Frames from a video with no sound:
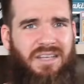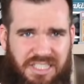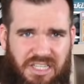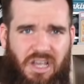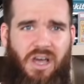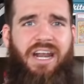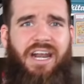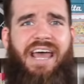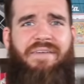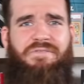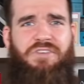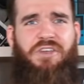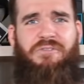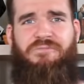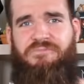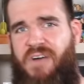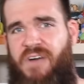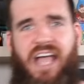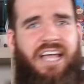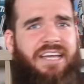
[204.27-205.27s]
Because I'd have you
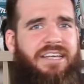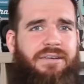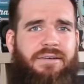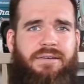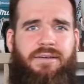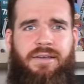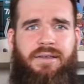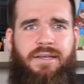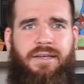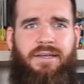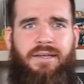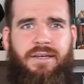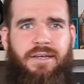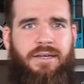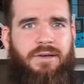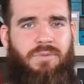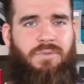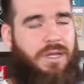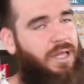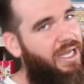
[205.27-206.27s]
fucking...
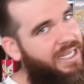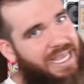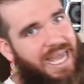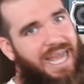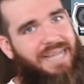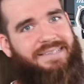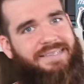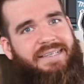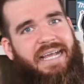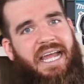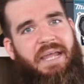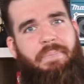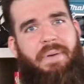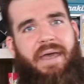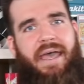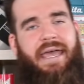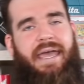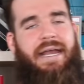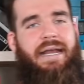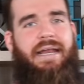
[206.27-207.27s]
Well, I can't say
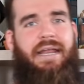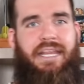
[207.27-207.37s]
beheaded